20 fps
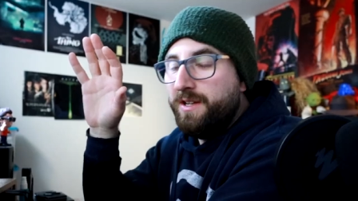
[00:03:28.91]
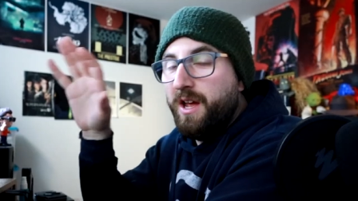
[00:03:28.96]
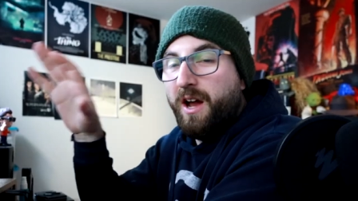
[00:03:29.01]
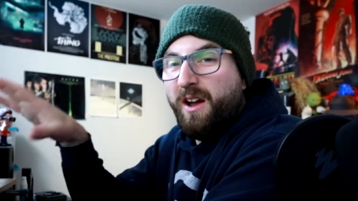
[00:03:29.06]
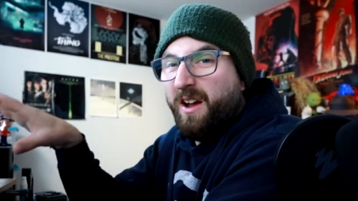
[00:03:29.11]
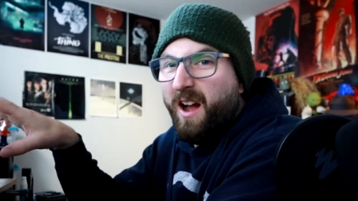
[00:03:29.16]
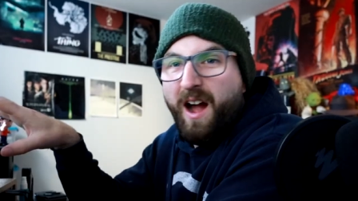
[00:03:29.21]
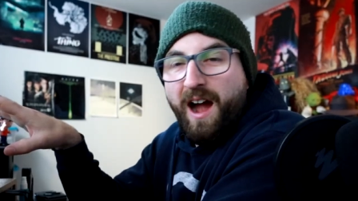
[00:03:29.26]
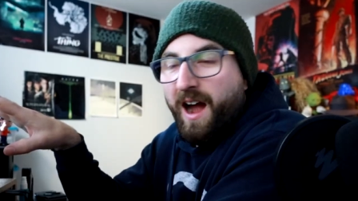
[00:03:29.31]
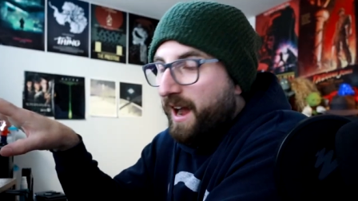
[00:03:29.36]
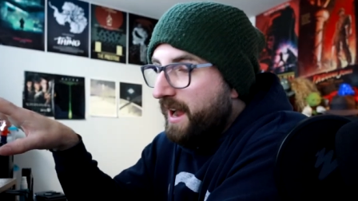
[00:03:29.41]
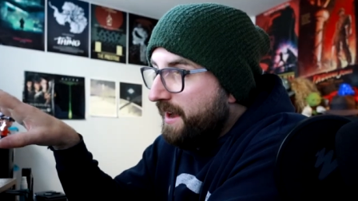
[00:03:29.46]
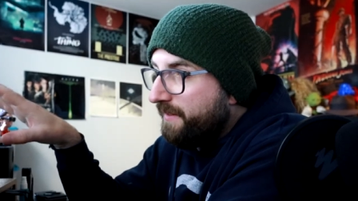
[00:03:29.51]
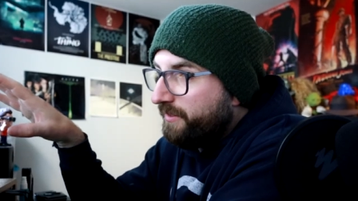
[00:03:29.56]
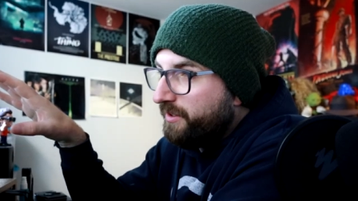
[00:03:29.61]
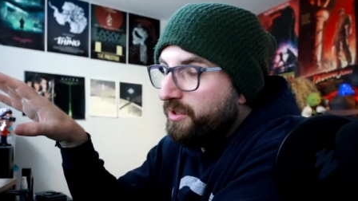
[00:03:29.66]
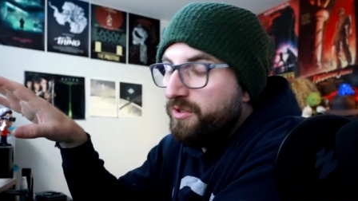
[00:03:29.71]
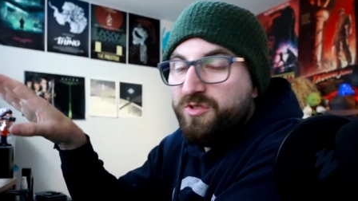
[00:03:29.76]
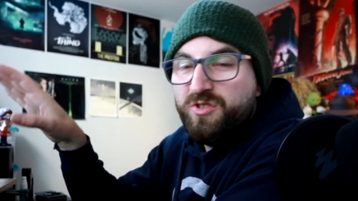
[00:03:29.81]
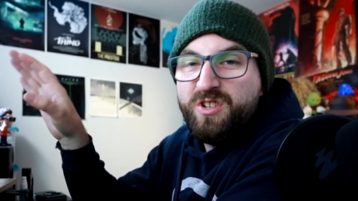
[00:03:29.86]
No, High
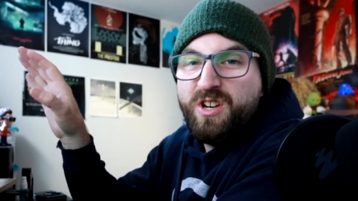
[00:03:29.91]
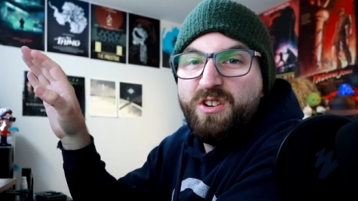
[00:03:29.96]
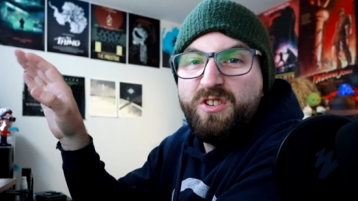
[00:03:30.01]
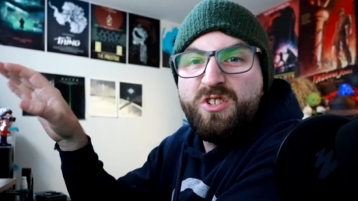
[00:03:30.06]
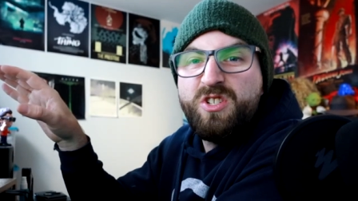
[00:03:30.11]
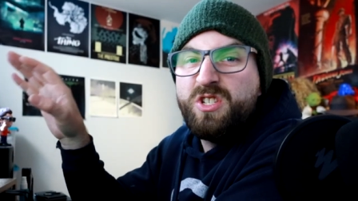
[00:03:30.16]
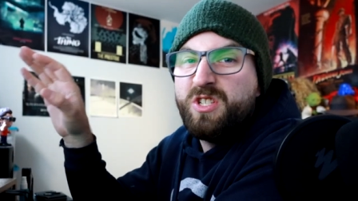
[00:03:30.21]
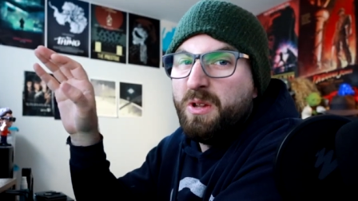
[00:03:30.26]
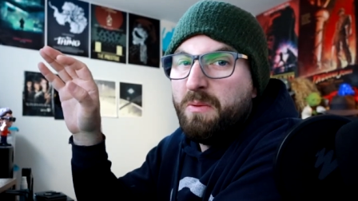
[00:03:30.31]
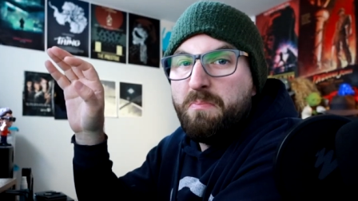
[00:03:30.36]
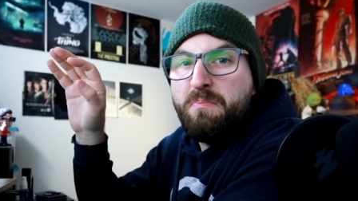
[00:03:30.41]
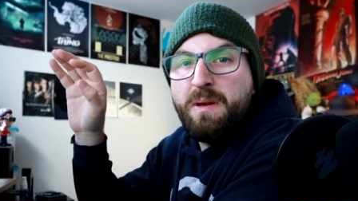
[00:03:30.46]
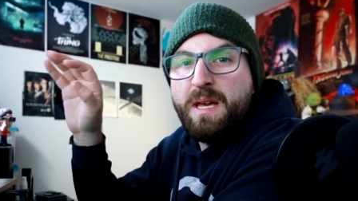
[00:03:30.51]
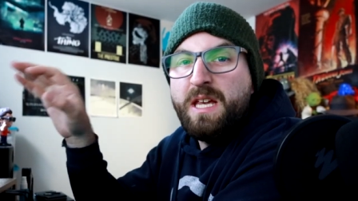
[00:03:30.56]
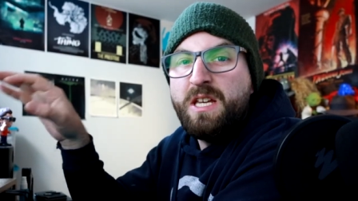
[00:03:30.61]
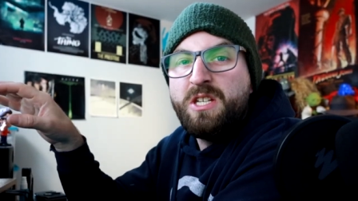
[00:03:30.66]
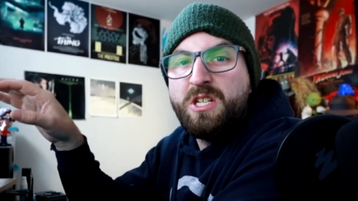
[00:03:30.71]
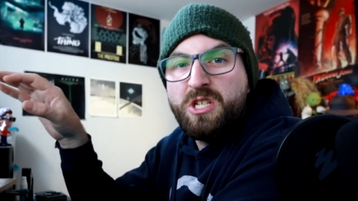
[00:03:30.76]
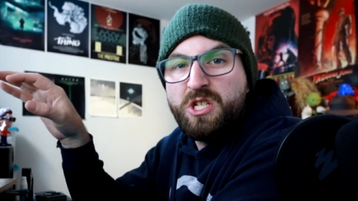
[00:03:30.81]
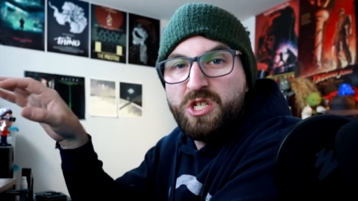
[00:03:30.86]
Evolutionary is just a
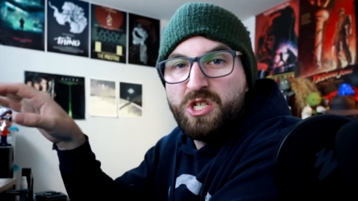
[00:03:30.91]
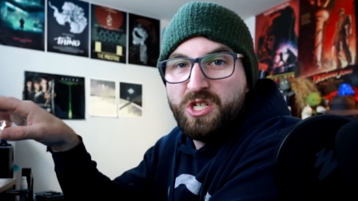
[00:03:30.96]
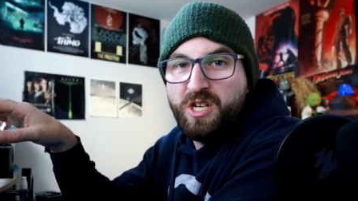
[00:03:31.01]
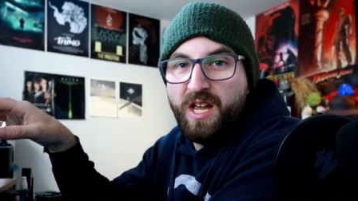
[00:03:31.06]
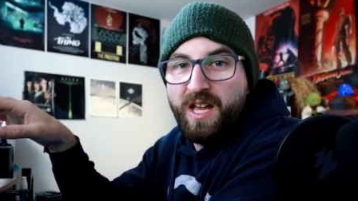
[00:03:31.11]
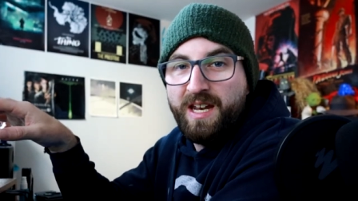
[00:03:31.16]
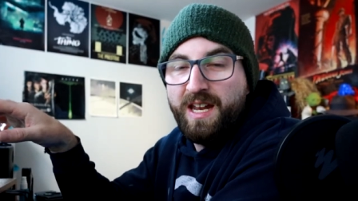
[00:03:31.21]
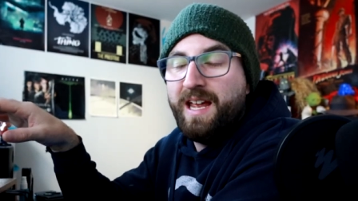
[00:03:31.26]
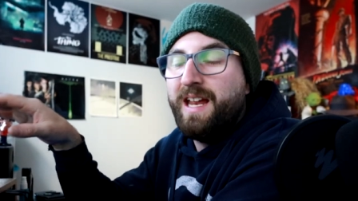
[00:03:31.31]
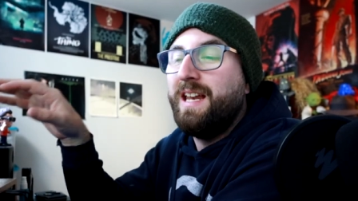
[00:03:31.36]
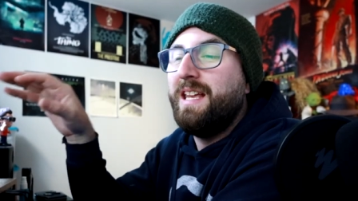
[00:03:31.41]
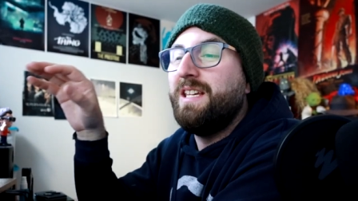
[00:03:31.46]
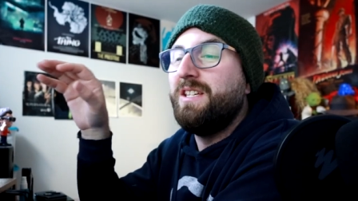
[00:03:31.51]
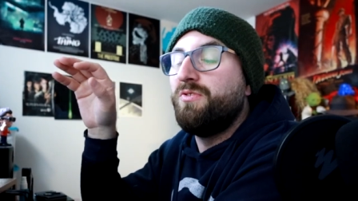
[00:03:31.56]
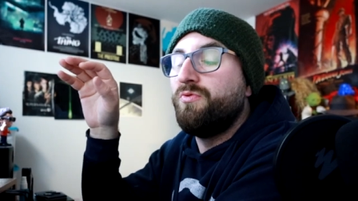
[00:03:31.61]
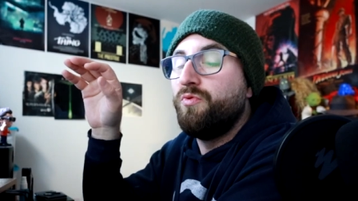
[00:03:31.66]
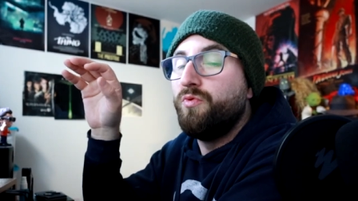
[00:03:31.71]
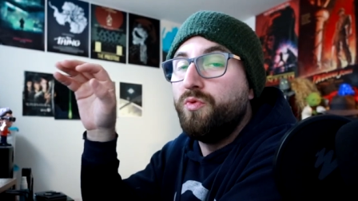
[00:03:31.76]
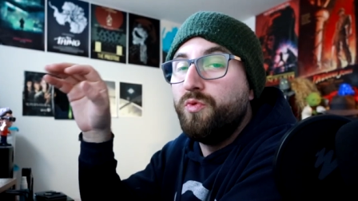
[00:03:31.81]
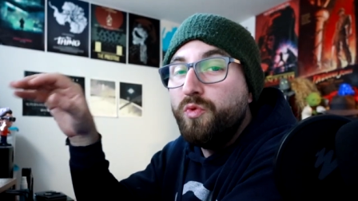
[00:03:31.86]
piece of shit, and
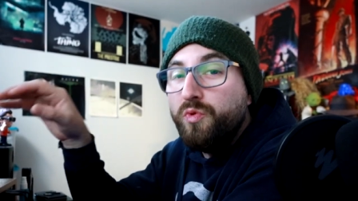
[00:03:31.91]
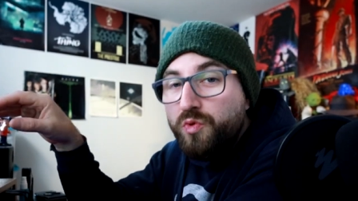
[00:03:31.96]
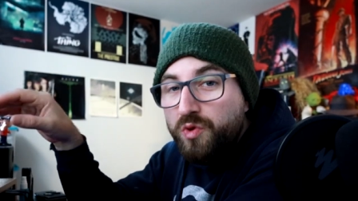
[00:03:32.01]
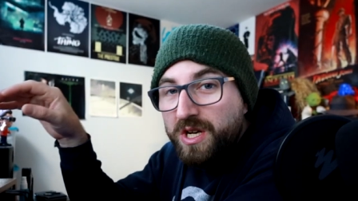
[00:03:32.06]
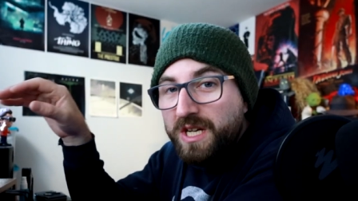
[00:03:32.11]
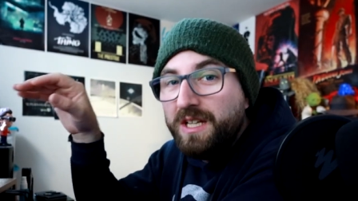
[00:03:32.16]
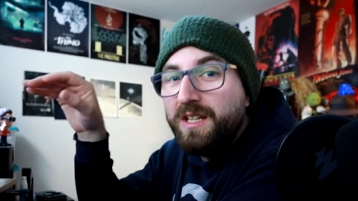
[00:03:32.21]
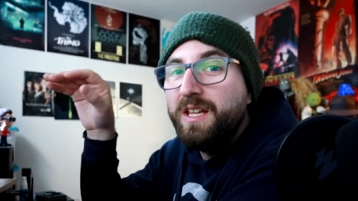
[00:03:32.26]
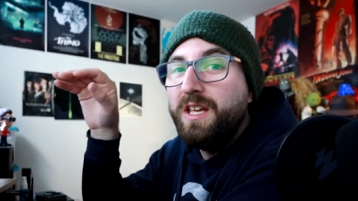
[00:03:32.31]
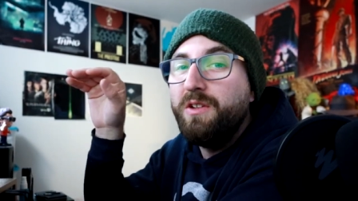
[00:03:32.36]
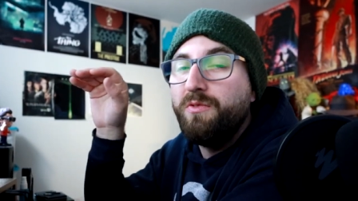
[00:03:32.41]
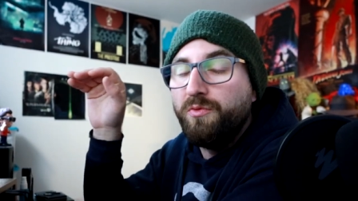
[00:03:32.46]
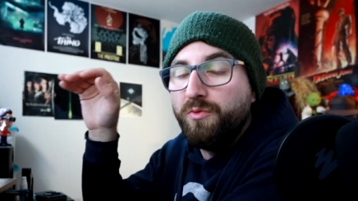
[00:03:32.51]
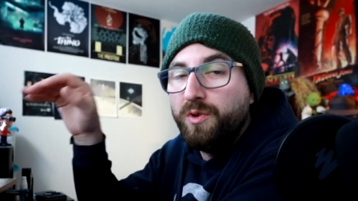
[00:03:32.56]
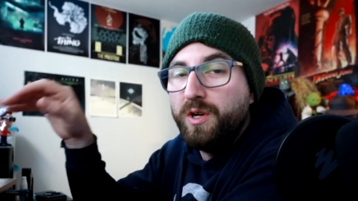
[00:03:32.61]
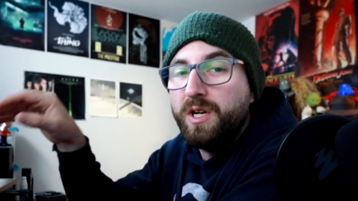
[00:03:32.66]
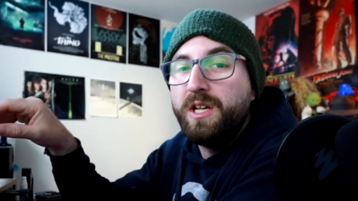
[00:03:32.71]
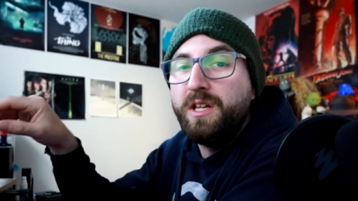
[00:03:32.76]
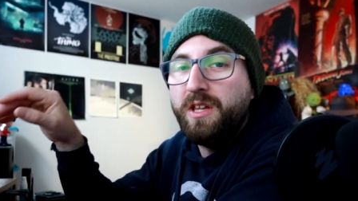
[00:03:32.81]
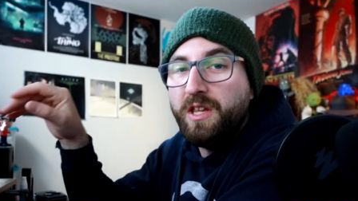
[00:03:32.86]
he's really,
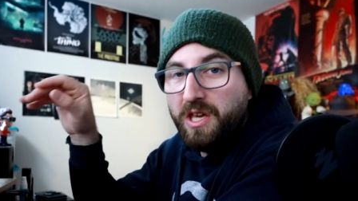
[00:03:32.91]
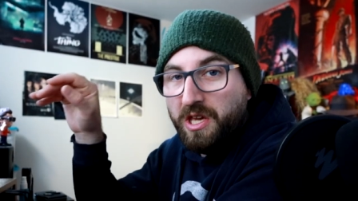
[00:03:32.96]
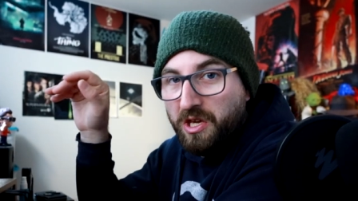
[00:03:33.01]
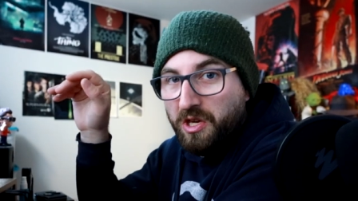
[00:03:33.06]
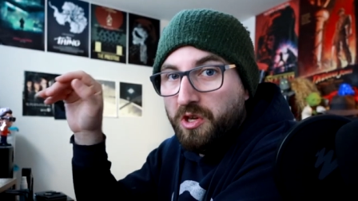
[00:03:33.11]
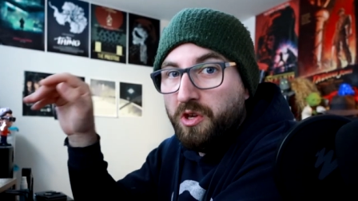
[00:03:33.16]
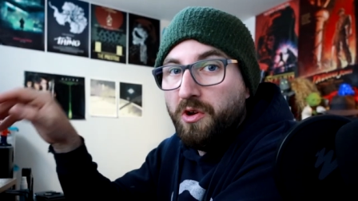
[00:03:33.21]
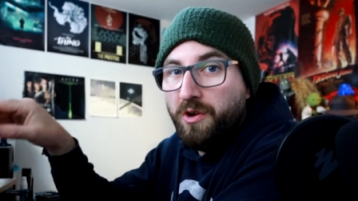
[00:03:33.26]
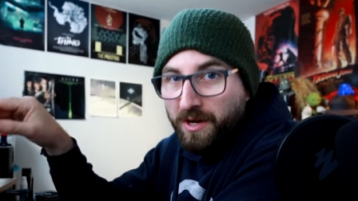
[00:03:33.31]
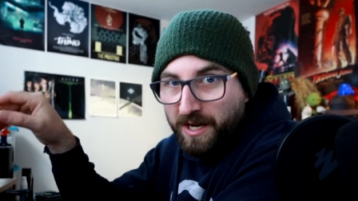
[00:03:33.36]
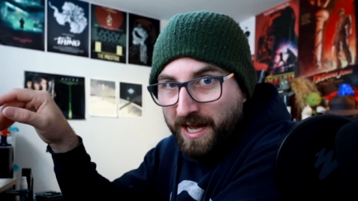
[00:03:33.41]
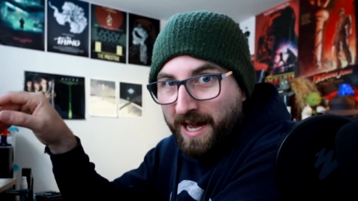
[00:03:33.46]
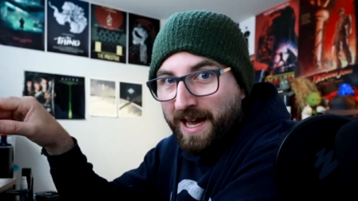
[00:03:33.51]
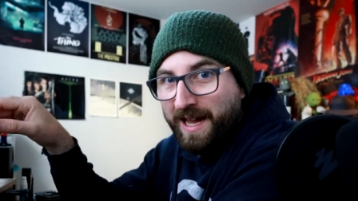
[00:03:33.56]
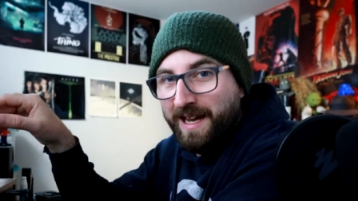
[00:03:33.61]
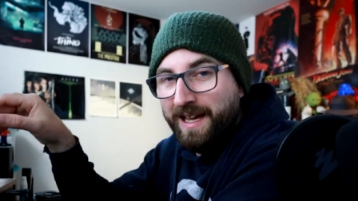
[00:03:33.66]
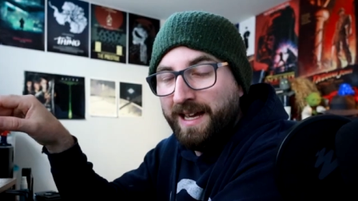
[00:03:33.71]
really good at